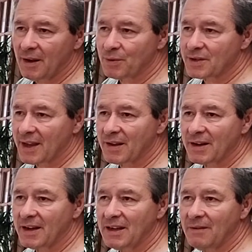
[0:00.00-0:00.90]
was like a
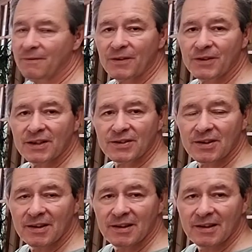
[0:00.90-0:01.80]
1950s
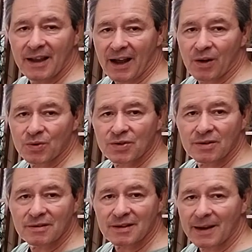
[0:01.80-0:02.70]
house
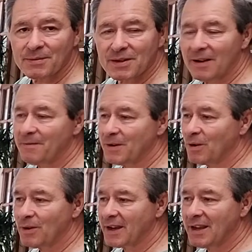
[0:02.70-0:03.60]
type stuff, you
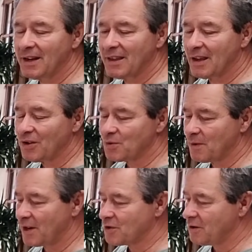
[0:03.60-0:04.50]
know, like anything else, a
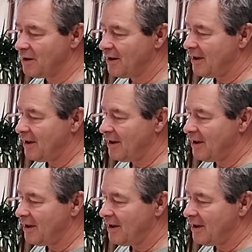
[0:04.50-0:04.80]
rancher.